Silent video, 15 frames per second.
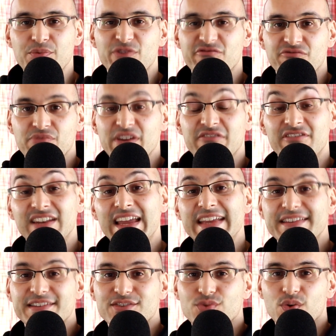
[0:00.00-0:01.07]
we
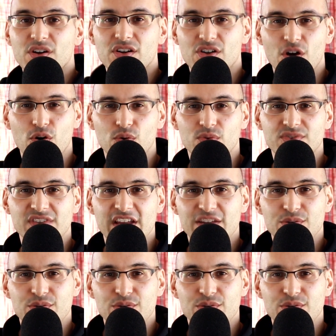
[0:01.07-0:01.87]
relate it to our goals.